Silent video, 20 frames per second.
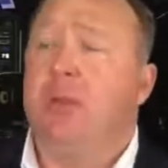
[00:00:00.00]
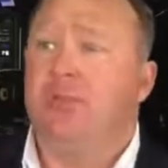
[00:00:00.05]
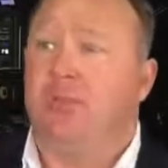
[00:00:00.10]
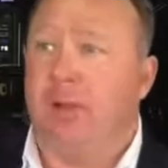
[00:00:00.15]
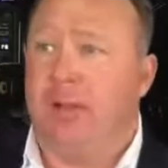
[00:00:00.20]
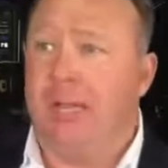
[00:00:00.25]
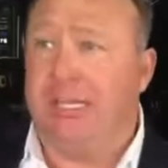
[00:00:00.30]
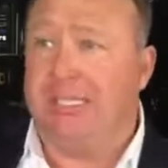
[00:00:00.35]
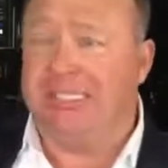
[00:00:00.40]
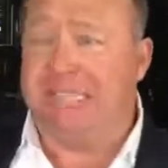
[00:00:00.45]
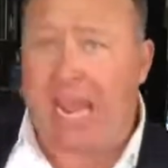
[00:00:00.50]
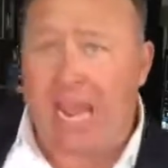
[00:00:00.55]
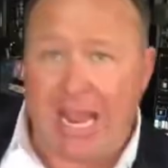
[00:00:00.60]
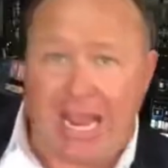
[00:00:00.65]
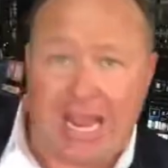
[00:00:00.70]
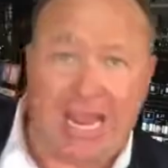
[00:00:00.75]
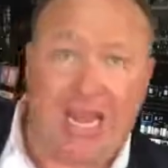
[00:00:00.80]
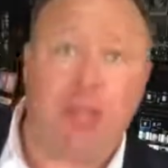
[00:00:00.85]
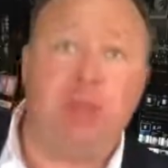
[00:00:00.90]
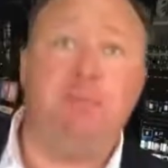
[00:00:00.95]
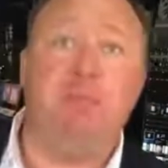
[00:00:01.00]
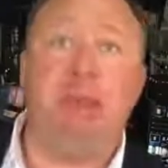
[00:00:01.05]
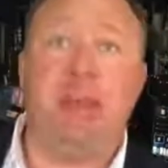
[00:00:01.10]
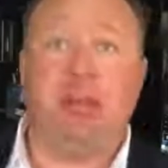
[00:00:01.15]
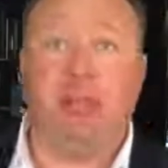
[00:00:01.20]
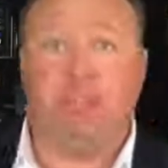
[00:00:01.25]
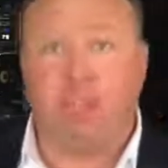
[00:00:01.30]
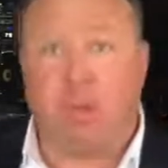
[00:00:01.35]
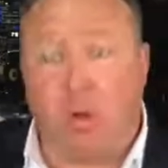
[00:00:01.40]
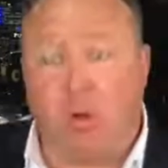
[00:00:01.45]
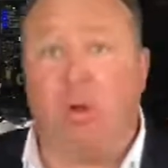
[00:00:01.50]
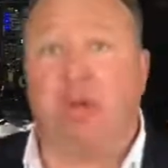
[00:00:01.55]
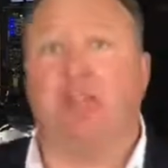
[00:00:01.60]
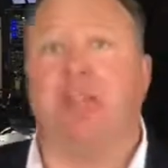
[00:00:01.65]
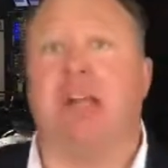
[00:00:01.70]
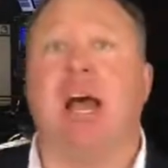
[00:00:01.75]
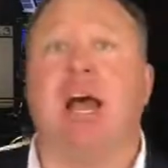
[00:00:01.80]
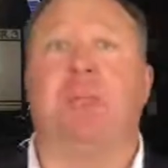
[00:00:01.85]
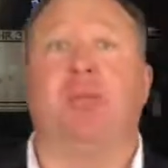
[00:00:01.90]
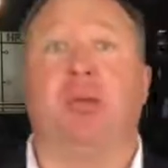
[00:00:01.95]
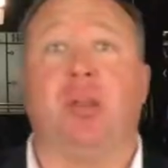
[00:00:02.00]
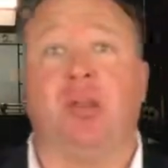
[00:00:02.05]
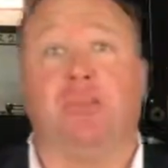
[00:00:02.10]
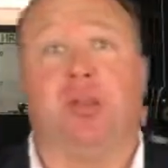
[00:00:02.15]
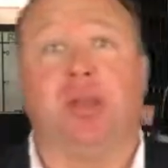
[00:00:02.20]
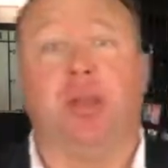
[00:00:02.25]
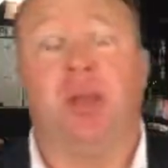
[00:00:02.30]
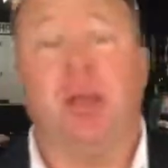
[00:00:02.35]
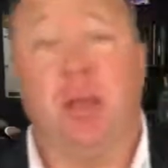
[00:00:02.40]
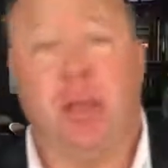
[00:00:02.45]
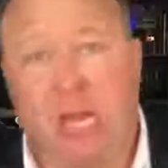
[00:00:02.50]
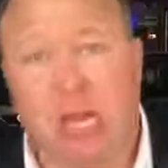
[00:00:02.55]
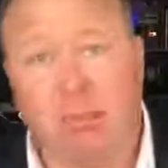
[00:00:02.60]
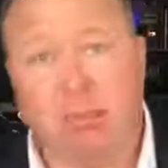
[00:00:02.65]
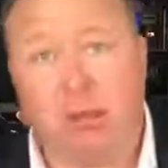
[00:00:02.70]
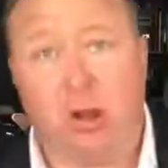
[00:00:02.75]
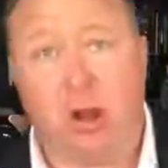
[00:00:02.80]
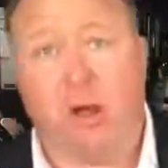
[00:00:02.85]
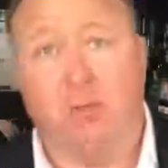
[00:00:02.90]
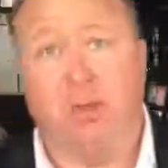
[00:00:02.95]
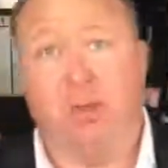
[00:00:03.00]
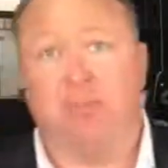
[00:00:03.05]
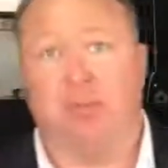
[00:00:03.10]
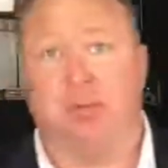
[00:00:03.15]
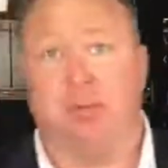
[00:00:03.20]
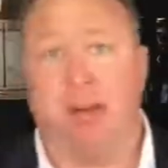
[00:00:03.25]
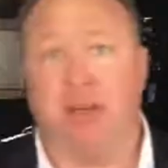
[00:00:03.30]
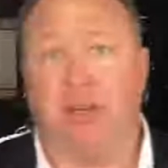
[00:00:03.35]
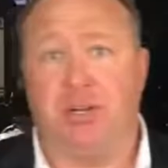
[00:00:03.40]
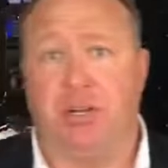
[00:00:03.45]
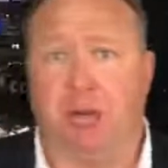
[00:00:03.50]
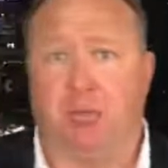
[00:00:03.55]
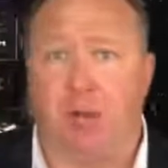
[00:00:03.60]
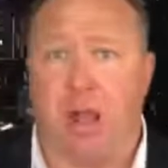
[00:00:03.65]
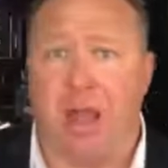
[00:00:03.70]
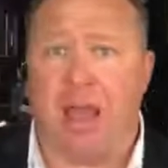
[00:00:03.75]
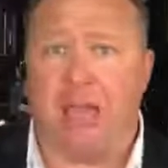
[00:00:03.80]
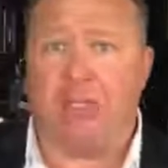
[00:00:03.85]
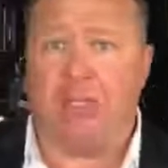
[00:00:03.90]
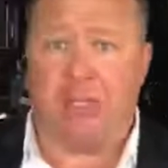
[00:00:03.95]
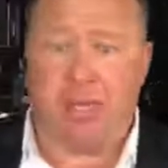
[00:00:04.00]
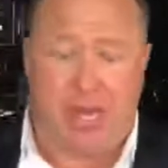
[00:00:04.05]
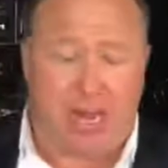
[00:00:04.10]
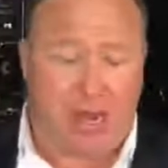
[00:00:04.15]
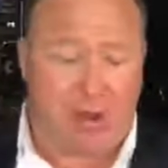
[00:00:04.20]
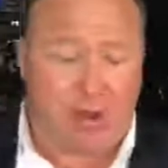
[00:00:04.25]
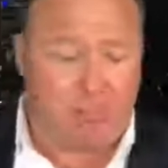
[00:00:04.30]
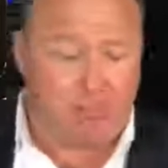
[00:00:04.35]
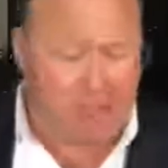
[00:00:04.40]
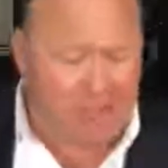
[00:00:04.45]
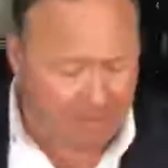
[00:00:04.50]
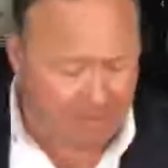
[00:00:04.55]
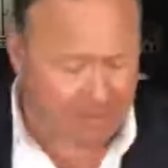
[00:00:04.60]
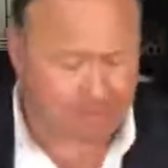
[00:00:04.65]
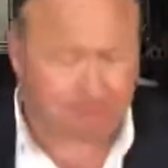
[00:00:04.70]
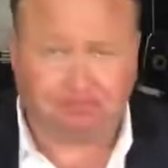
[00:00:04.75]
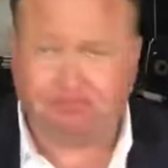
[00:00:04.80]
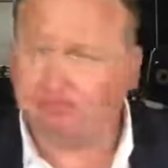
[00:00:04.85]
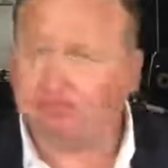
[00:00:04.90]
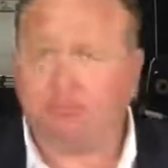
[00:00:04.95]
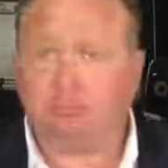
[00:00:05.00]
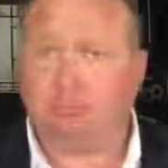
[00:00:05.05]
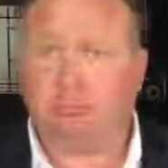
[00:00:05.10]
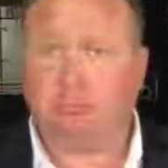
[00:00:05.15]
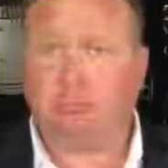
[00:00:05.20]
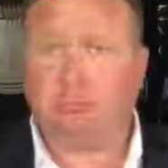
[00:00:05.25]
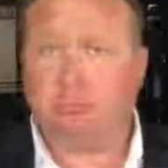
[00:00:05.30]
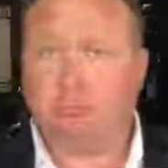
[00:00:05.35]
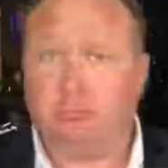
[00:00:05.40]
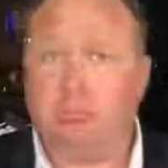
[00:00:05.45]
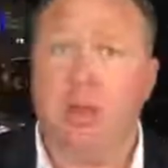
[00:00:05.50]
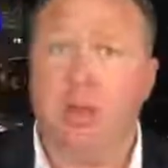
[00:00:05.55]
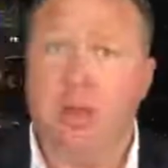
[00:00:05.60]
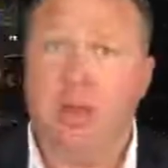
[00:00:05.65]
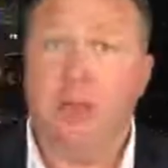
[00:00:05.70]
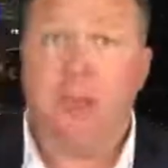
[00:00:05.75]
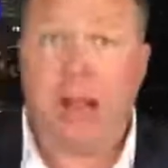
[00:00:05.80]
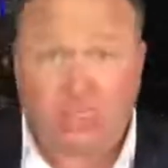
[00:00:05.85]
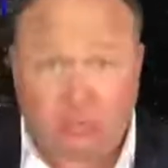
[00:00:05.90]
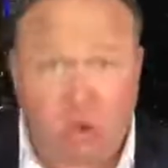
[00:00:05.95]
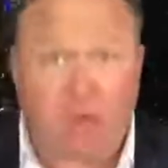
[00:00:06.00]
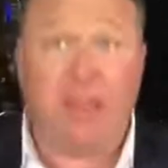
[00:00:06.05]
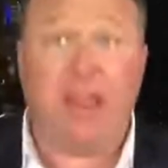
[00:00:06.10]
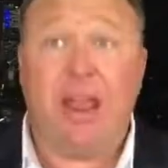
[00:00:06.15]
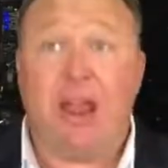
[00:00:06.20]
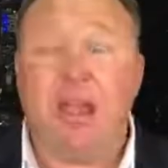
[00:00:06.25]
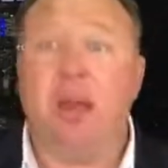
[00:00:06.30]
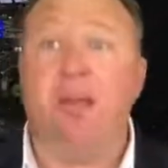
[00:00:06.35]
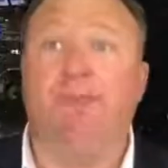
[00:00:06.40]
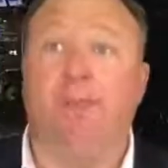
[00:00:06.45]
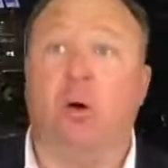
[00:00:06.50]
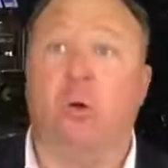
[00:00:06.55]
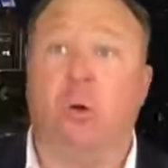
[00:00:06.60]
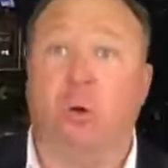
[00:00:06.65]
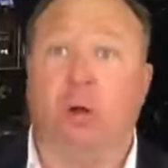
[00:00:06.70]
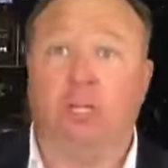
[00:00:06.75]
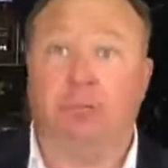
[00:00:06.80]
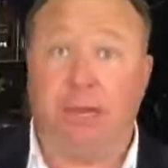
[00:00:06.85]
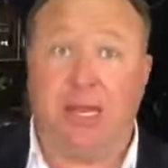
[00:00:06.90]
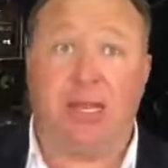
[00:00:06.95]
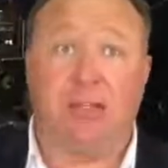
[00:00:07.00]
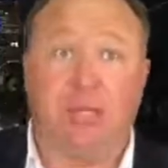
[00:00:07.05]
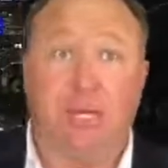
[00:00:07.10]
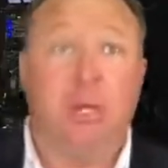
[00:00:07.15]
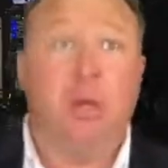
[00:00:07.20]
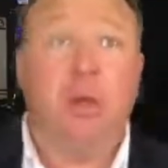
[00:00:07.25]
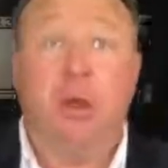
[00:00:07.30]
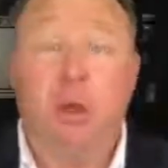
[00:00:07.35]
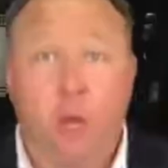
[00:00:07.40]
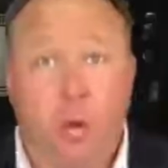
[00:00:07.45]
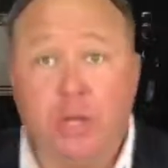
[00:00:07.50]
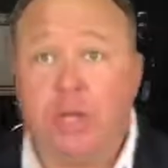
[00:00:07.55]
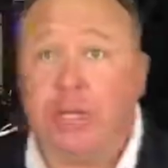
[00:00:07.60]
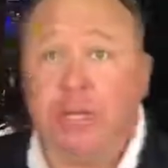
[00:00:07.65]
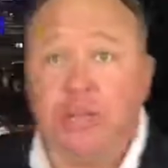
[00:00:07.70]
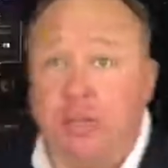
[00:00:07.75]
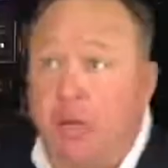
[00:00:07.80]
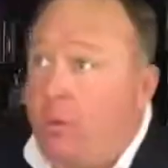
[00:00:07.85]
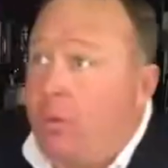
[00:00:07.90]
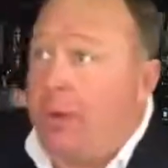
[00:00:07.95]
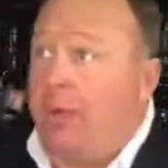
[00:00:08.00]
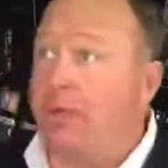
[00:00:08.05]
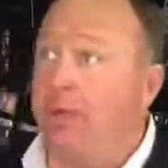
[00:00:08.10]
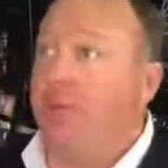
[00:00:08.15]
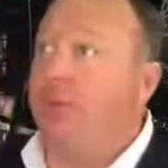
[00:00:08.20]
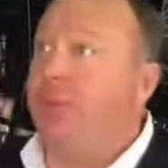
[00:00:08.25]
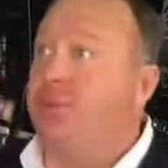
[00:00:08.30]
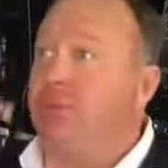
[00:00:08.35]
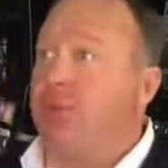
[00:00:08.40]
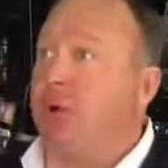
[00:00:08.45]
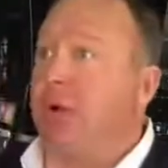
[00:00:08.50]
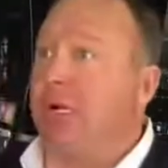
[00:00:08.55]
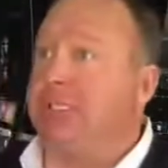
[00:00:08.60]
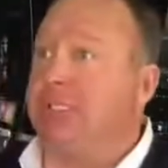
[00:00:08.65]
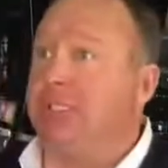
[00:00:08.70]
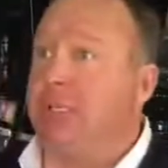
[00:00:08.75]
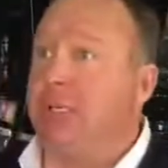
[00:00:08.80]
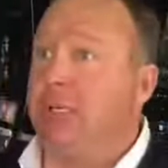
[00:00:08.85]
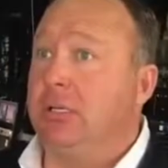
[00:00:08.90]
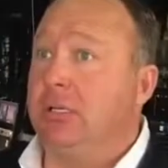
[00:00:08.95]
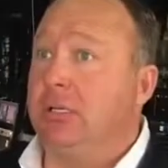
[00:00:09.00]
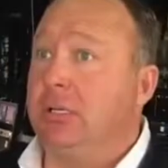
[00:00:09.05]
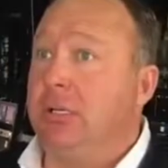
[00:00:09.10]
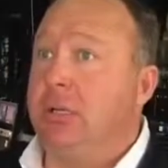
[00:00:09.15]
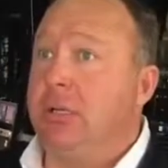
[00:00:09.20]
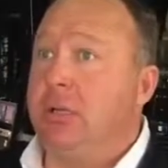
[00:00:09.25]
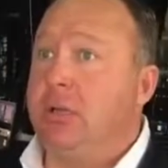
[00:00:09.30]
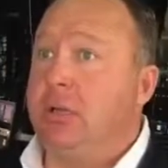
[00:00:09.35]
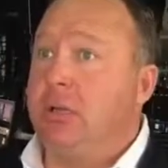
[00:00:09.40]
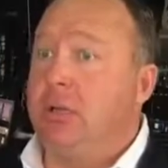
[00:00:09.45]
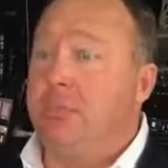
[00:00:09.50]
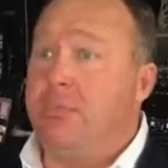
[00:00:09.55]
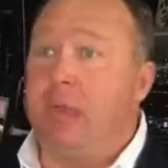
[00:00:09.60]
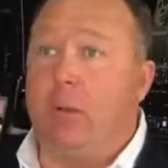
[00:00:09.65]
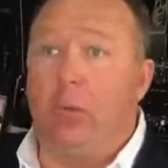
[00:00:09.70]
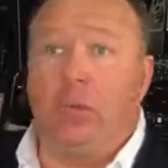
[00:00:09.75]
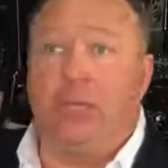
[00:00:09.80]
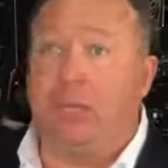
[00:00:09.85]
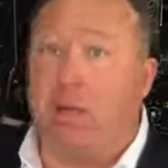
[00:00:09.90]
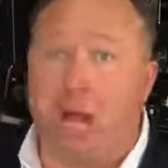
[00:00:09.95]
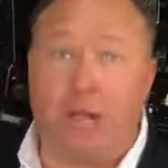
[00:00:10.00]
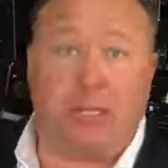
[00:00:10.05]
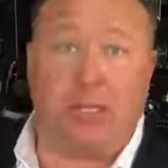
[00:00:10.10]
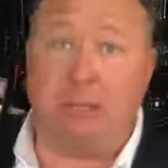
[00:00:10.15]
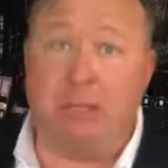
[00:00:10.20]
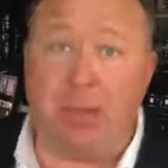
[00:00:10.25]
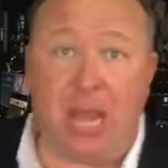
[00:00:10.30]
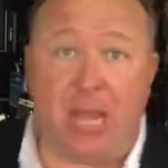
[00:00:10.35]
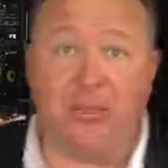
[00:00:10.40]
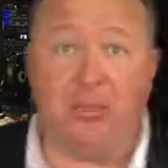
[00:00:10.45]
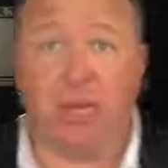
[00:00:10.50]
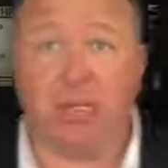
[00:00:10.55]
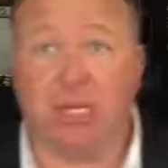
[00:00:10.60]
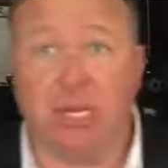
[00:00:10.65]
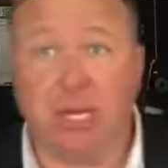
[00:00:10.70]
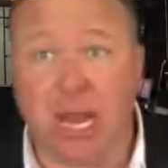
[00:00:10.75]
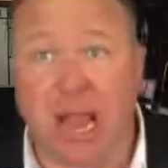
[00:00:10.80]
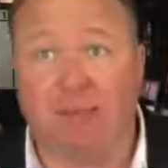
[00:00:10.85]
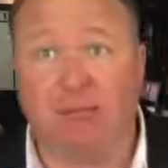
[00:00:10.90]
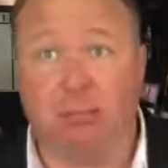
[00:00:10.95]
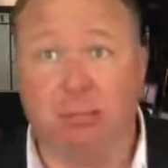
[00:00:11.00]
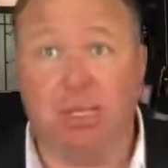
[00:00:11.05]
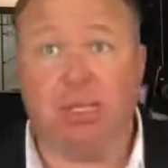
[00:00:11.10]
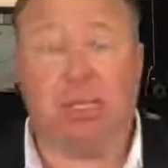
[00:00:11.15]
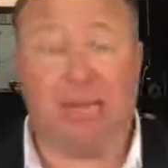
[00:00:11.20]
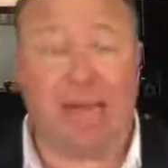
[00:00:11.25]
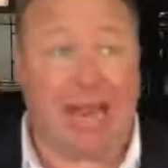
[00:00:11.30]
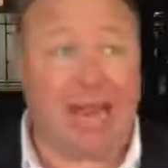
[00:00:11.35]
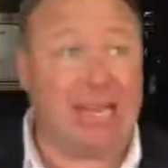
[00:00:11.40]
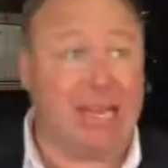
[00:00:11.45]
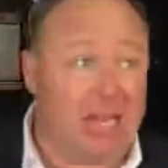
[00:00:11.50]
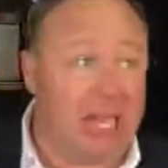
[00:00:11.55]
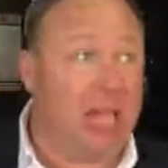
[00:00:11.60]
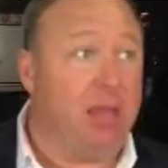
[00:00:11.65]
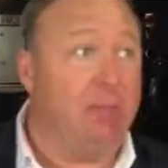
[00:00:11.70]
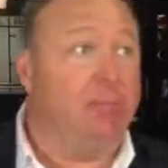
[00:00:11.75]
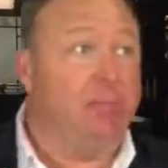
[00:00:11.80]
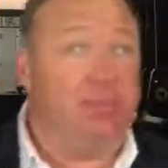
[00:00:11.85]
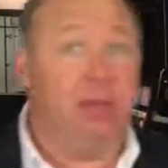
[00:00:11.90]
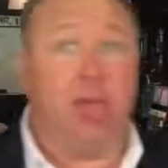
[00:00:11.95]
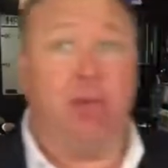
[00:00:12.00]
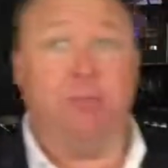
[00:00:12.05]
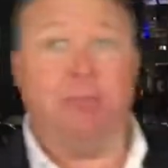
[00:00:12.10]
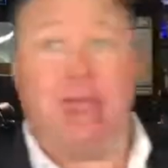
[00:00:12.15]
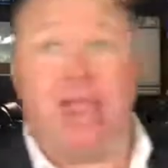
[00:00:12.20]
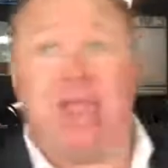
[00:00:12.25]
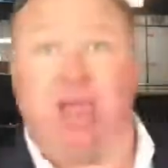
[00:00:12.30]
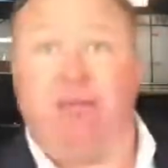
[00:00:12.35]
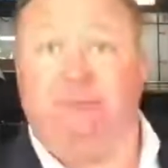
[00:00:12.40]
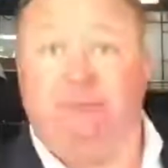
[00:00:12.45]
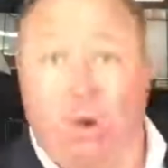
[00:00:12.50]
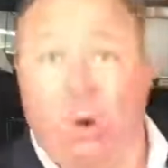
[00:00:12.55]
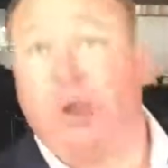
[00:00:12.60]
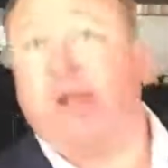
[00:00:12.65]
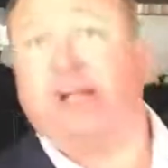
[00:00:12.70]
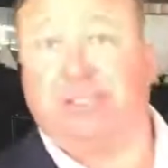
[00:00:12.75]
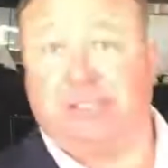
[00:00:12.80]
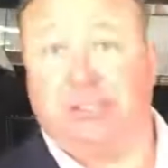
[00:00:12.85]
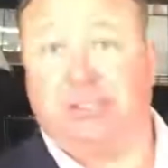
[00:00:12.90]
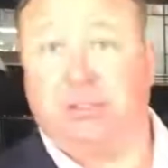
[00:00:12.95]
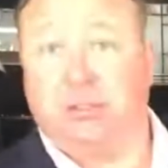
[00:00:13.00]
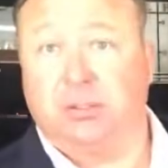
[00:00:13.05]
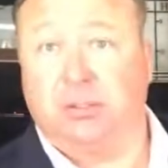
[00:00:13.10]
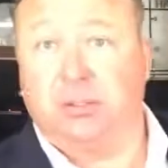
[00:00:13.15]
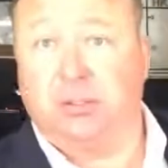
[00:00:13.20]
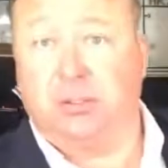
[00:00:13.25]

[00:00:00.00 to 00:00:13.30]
for his aide being a Soros operative and giving all the information to Rice and Obama. That's why they hate InfoWars, because we're just a real news source that will talk to patriots in government and give them a voice.